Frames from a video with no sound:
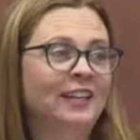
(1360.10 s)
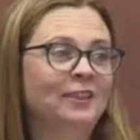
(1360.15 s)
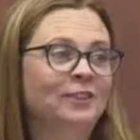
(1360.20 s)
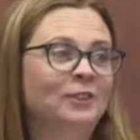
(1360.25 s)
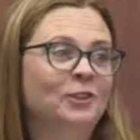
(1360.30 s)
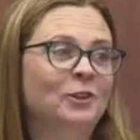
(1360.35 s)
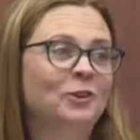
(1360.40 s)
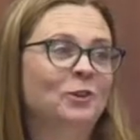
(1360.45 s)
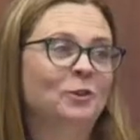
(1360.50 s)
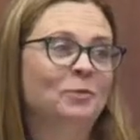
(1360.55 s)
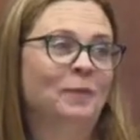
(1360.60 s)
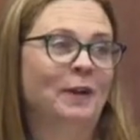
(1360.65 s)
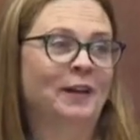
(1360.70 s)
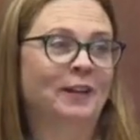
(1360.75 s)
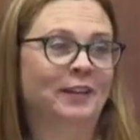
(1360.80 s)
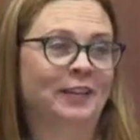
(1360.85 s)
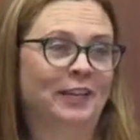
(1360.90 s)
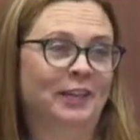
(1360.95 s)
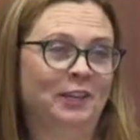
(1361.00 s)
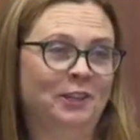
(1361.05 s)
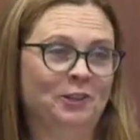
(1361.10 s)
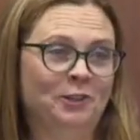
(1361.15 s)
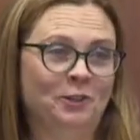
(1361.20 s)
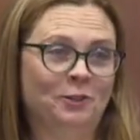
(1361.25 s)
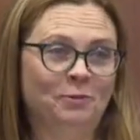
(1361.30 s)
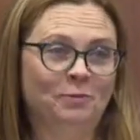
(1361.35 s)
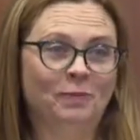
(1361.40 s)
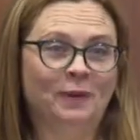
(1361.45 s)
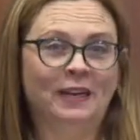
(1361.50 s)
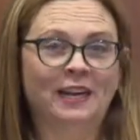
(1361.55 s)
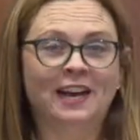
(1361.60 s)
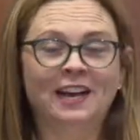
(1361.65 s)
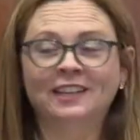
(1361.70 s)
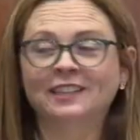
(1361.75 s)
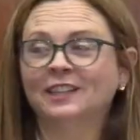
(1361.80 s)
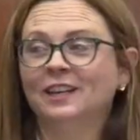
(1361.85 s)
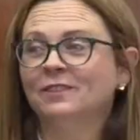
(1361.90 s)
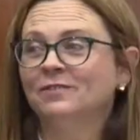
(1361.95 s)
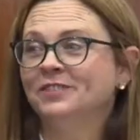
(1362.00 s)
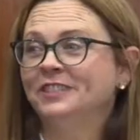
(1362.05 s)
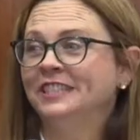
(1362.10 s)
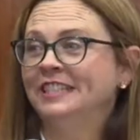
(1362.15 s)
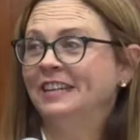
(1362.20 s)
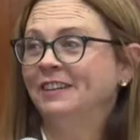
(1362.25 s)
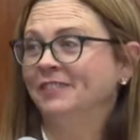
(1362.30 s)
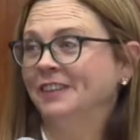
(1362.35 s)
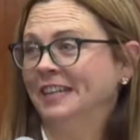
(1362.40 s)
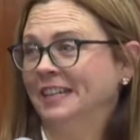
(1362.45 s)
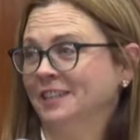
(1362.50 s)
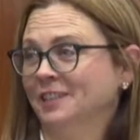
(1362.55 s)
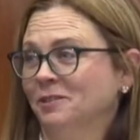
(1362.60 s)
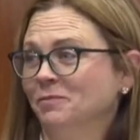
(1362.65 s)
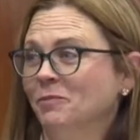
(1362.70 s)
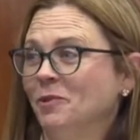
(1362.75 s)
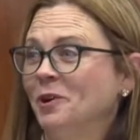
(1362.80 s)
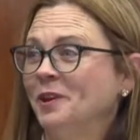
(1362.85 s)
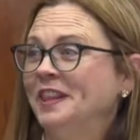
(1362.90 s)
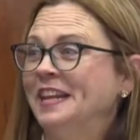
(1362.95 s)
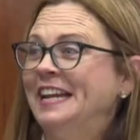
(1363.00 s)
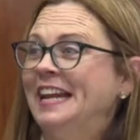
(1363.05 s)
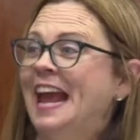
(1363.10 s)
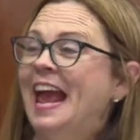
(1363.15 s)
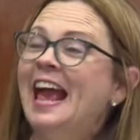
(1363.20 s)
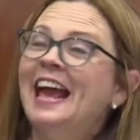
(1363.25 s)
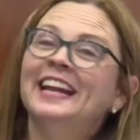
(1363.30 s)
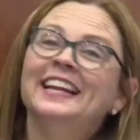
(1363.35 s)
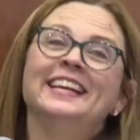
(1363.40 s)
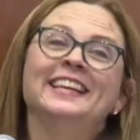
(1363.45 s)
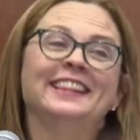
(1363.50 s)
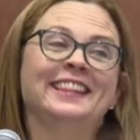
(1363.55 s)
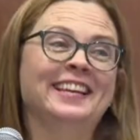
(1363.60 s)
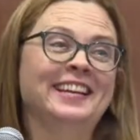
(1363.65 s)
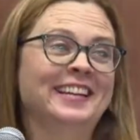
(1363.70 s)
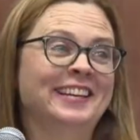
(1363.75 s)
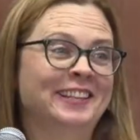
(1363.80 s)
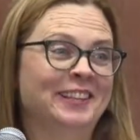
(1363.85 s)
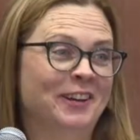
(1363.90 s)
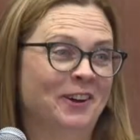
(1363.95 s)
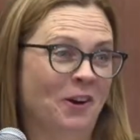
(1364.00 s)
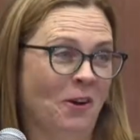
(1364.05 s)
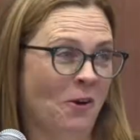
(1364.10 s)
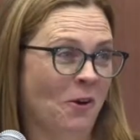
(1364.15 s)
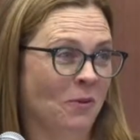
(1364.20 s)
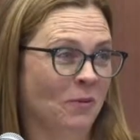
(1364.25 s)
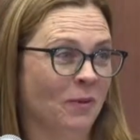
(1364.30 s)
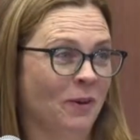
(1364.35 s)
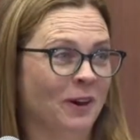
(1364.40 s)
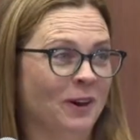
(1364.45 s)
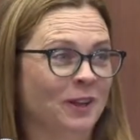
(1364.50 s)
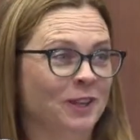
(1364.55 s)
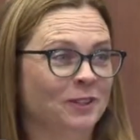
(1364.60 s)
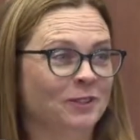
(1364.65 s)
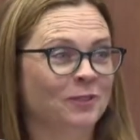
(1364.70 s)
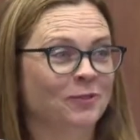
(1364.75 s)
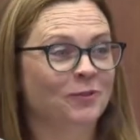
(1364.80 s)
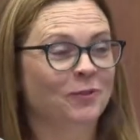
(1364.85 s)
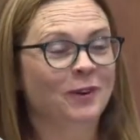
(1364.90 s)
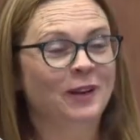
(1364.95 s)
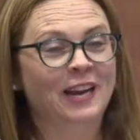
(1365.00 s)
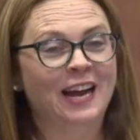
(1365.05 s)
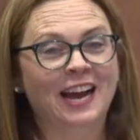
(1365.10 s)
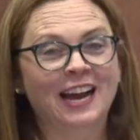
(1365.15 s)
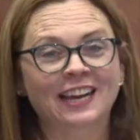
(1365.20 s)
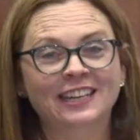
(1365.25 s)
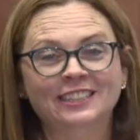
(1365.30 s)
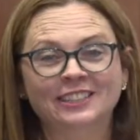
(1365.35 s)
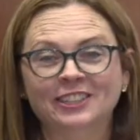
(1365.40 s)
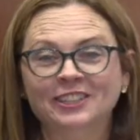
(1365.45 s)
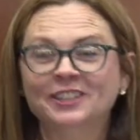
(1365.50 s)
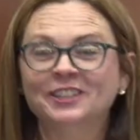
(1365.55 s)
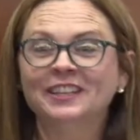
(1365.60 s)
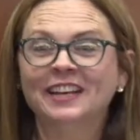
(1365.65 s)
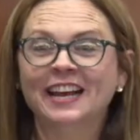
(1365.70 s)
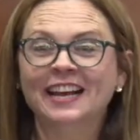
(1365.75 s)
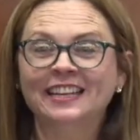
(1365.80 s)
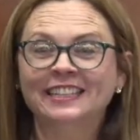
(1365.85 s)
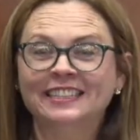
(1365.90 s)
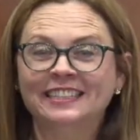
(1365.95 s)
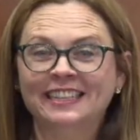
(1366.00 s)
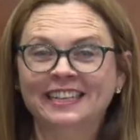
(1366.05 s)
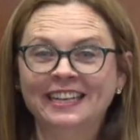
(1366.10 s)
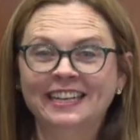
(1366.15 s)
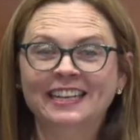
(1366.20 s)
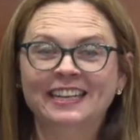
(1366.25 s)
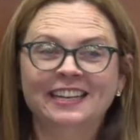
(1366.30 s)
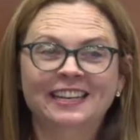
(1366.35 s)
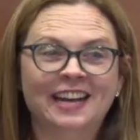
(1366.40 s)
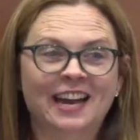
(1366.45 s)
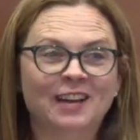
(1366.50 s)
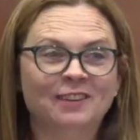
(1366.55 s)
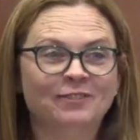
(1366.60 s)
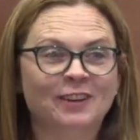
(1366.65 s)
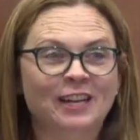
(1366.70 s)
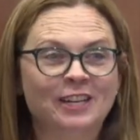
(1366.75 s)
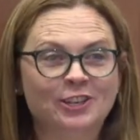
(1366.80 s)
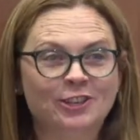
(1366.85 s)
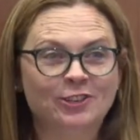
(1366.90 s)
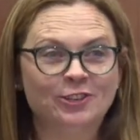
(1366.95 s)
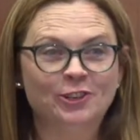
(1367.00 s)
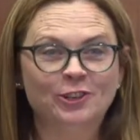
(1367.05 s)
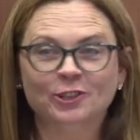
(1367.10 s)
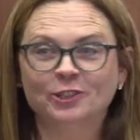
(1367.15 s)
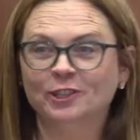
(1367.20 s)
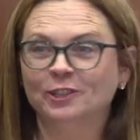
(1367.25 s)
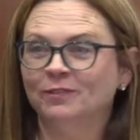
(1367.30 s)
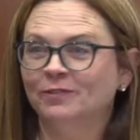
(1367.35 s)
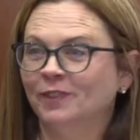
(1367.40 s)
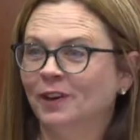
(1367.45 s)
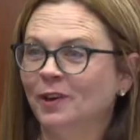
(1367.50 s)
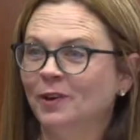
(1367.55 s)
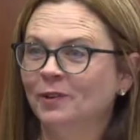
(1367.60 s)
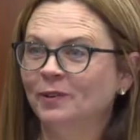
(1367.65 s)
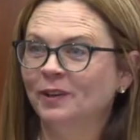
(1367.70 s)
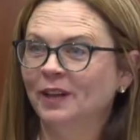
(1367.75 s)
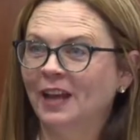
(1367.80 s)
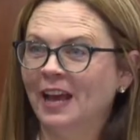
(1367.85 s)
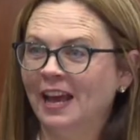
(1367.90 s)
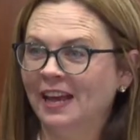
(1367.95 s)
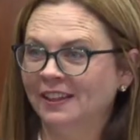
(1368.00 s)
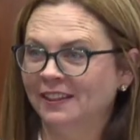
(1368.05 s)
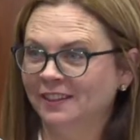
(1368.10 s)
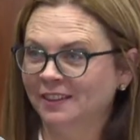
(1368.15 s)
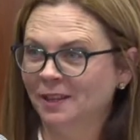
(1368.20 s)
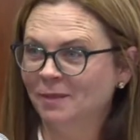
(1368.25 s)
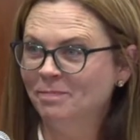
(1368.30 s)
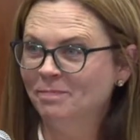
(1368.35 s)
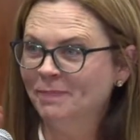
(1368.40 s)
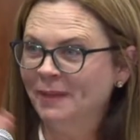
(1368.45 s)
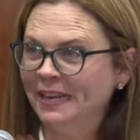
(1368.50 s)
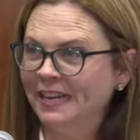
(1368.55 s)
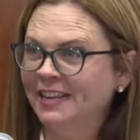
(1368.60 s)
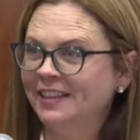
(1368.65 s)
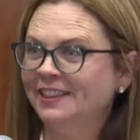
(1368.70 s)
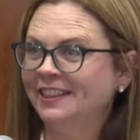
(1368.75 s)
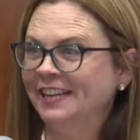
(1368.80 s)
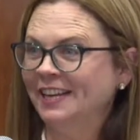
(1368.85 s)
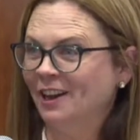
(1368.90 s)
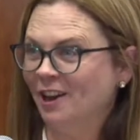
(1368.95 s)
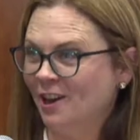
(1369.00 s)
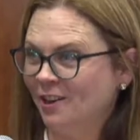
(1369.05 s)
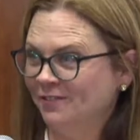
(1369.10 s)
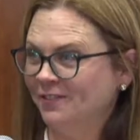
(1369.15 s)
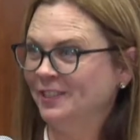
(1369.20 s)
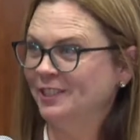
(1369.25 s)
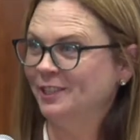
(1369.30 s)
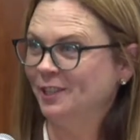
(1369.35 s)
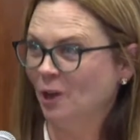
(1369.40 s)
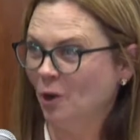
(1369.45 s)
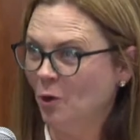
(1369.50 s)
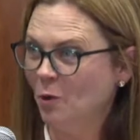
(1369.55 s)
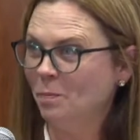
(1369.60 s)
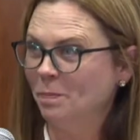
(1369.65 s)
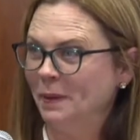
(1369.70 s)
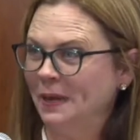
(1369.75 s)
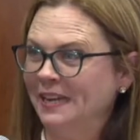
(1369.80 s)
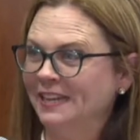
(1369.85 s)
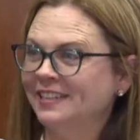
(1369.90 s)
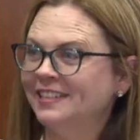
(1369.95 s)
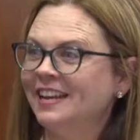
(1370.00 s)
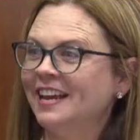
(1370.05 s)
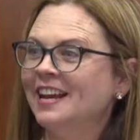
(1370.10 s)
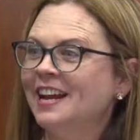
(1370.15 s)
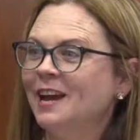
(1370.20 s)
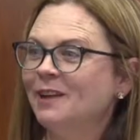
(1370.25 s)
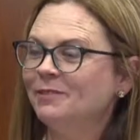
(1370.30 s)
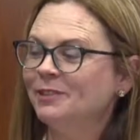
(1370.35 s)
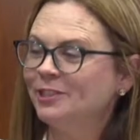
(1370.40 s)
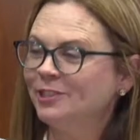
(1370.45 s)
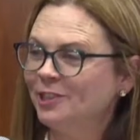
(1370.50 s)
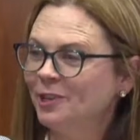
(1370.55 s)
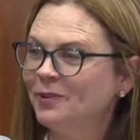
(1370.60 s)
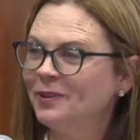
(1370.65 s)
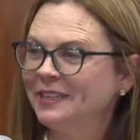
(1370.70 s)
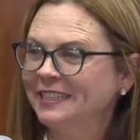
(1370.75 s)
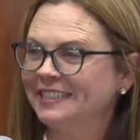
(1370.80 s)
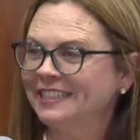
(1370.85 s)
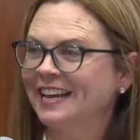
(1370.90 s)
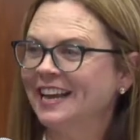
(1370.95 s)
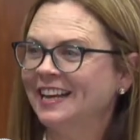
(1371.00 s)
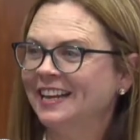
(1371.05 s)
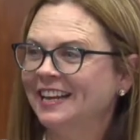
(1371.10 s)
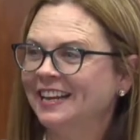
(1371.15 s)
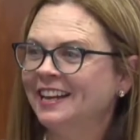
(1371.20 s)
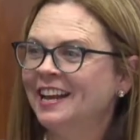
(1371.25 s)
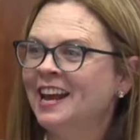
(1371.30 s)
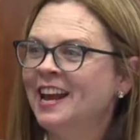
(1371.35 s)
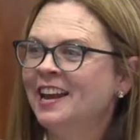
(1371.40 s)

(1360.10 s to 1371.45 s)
don't know about you, but I love civics more than anything in the whole world. When I turned 18, I registered to vote at the minute the office opened, and I was so excited